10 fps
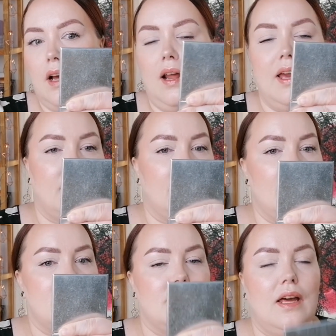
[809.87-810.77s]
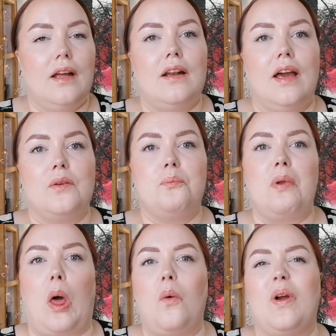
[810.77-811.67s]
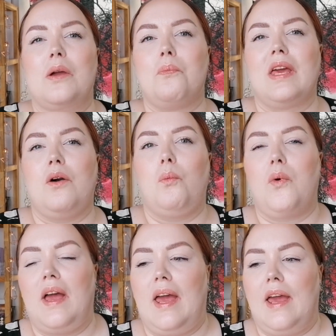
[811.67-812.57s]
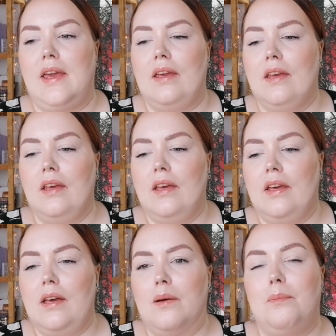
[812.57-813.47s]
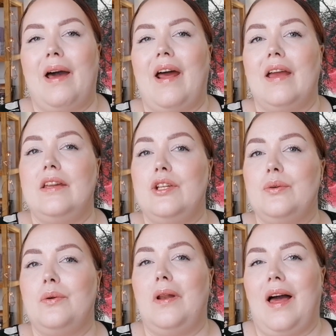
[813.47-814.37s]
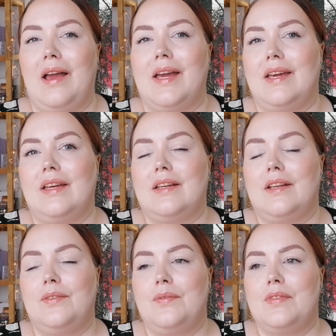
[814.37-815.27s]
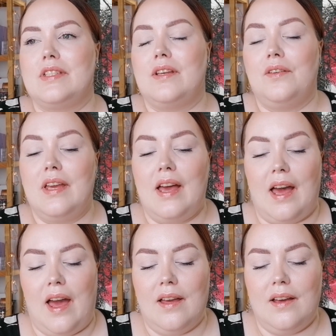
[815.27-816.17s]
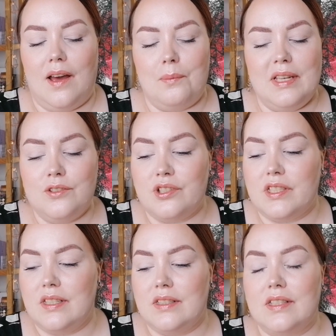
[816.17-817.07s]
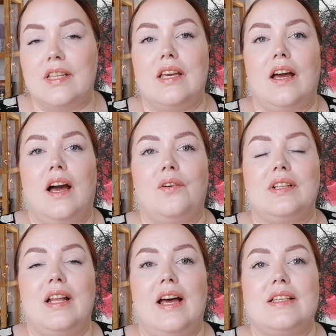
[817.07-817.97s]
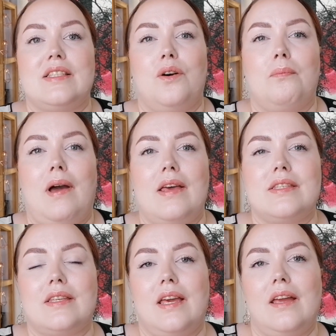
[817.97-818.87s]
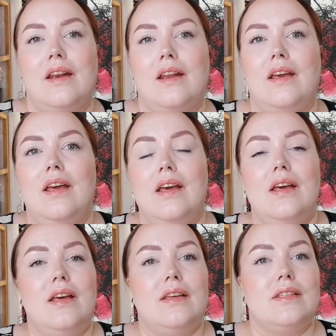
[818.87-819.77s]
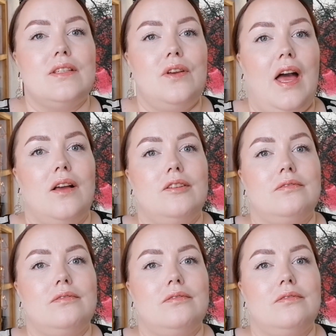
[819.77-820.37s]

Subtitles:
I like it. It's not like blowing me away, but I do like it. So yeah, I'm interested to see how it lasts on my skin. So yeah,